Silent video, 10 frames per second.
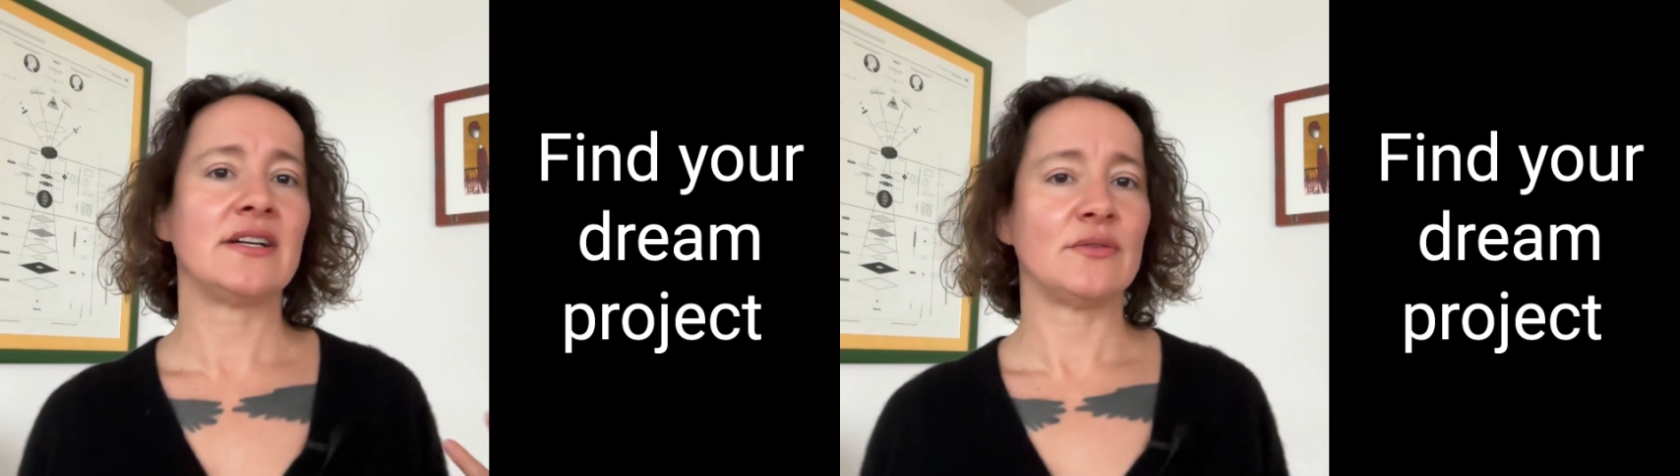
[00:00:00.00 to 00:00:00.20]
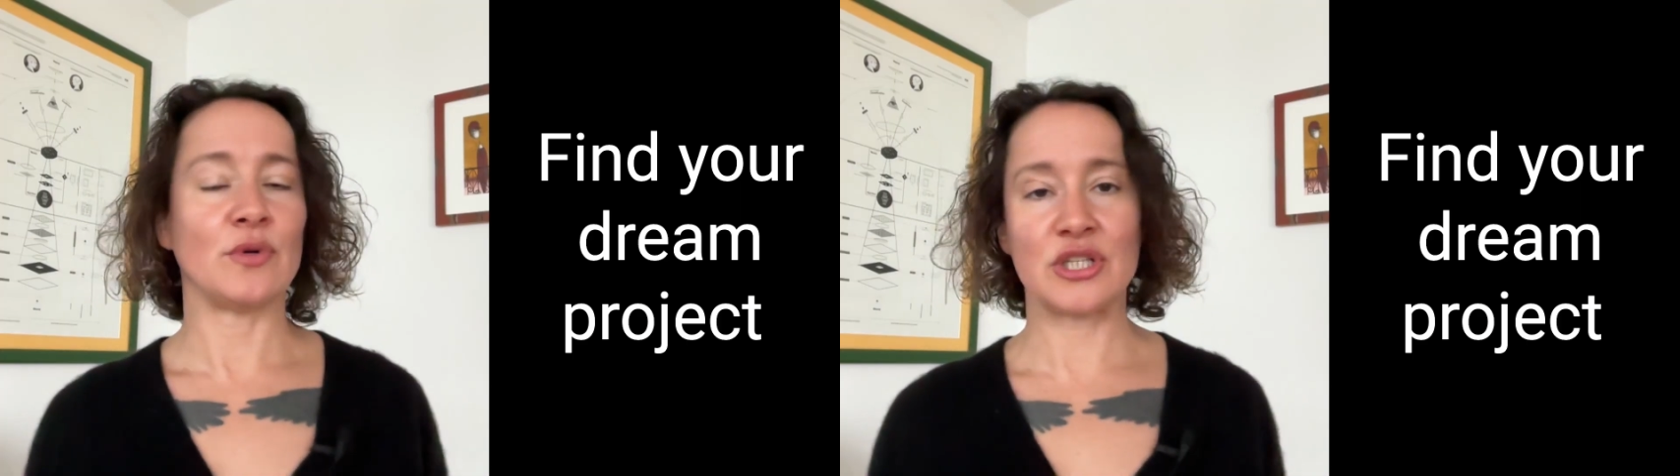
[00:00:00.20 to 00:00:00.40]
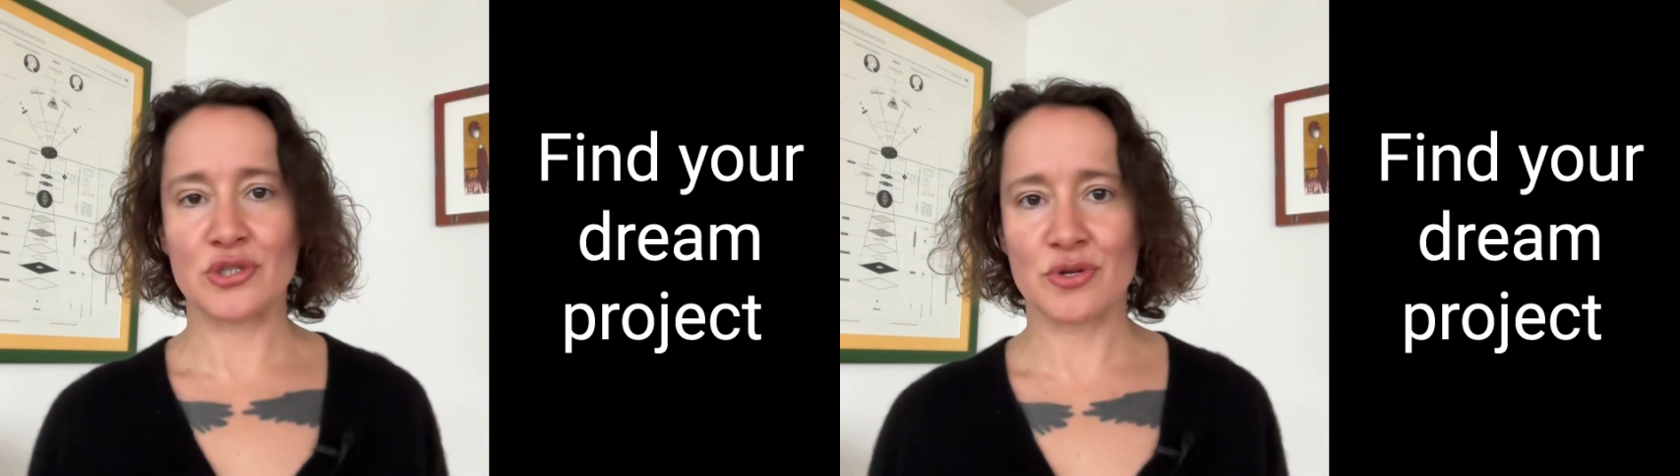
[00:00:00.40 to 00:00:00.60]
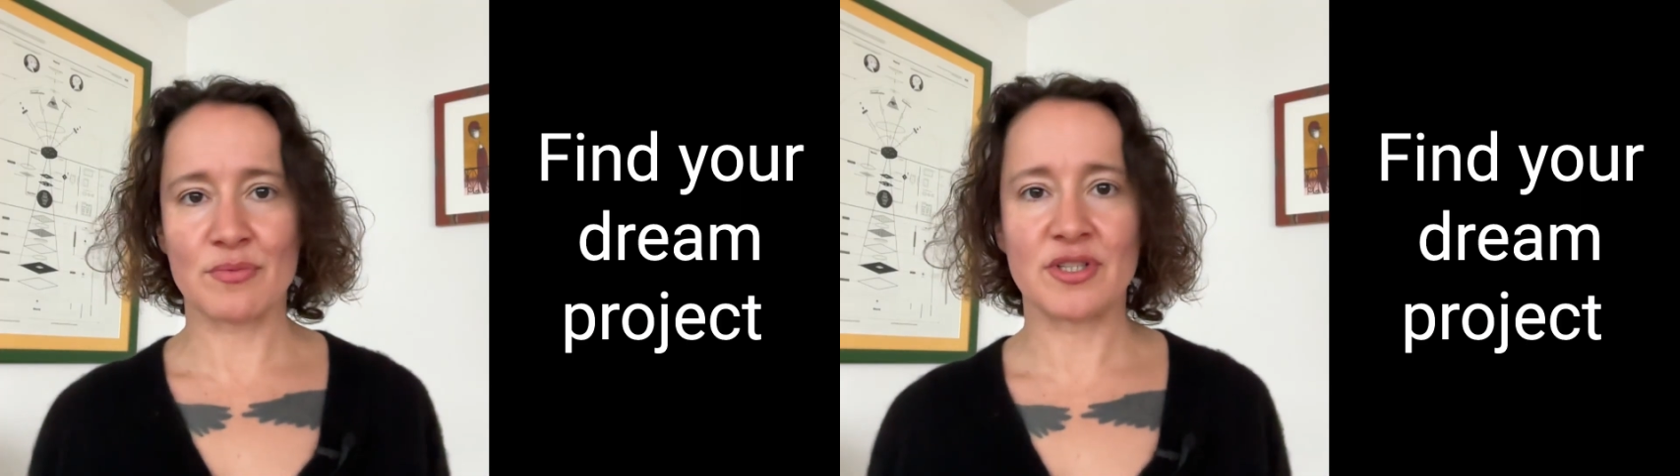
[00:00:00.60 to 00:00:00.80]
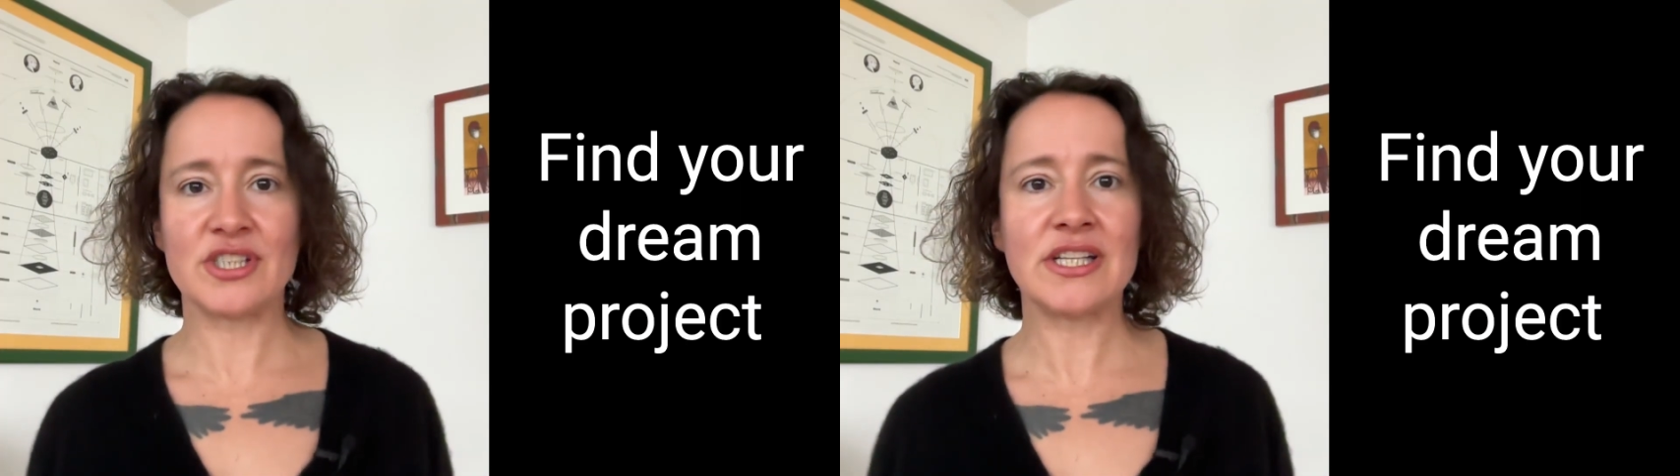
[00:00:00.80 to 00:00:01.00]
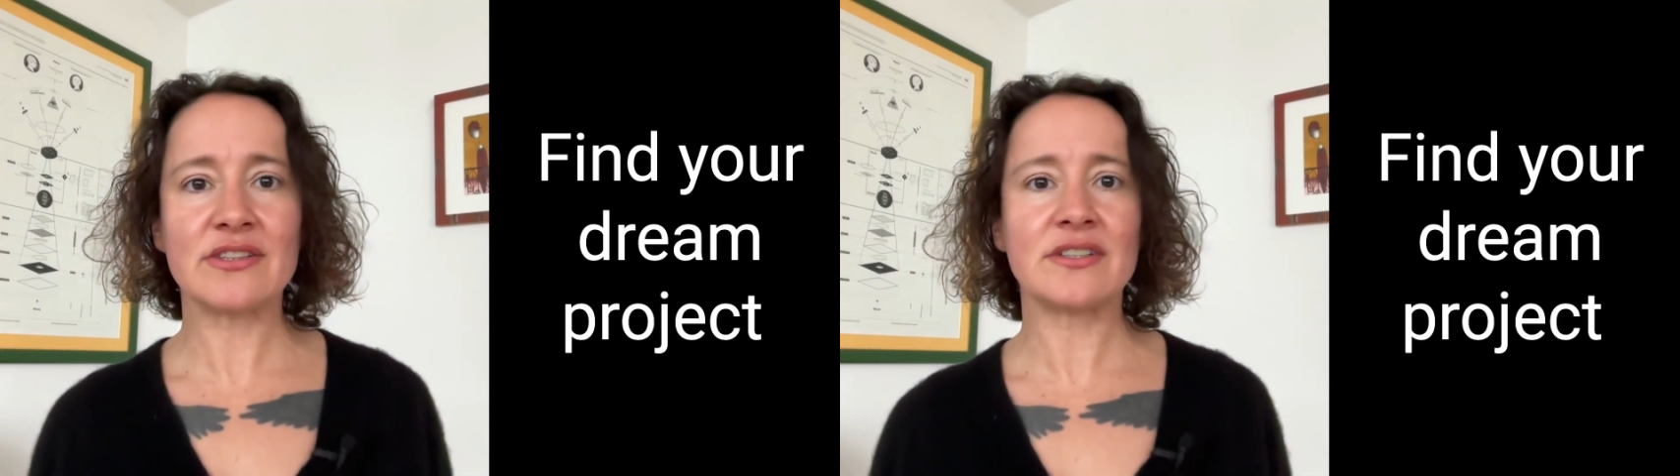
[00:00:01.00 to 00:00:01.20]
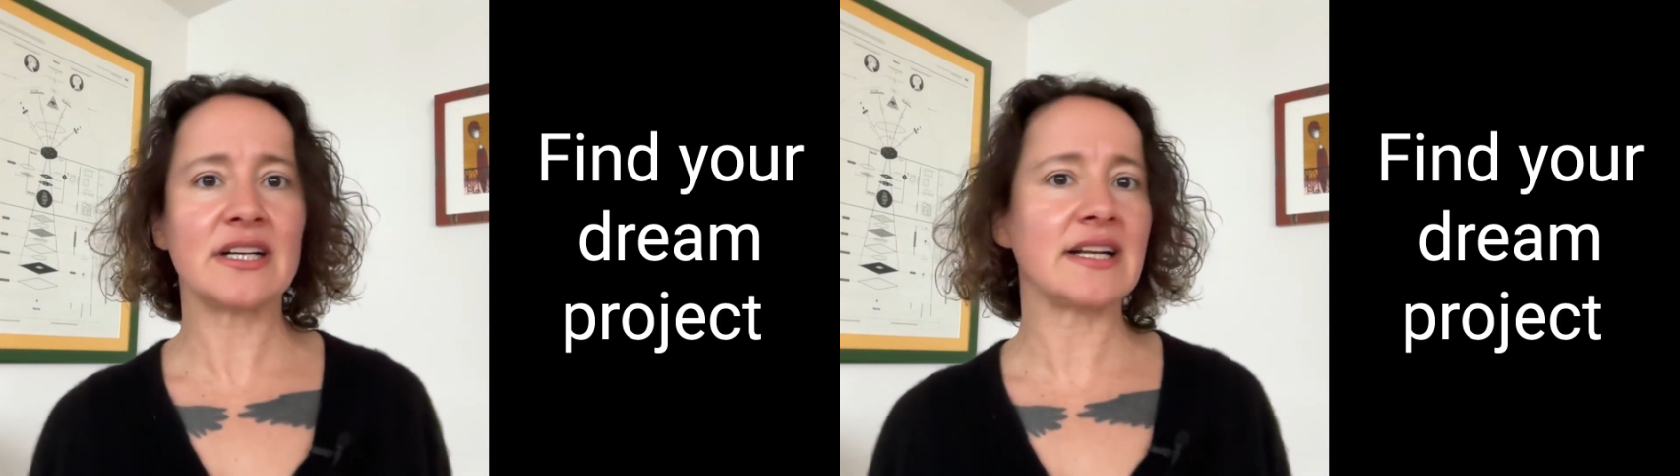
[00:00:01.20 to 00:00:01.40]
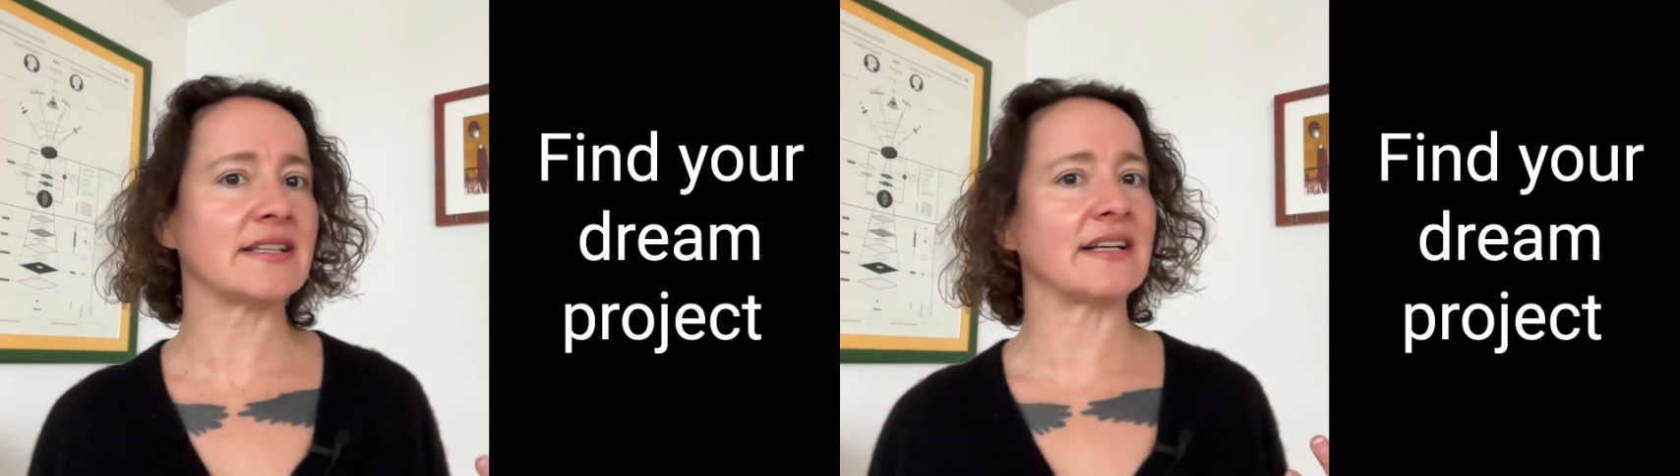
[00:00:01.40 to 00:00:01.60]
when you're doing machine
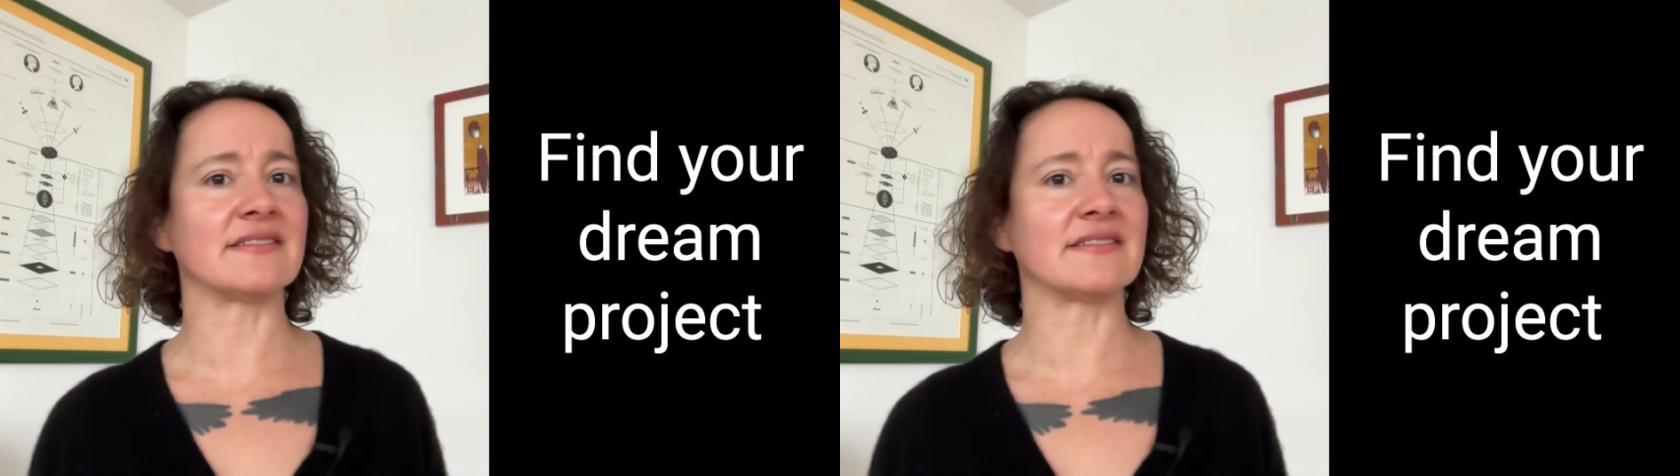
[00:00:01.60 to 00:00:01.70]
learning,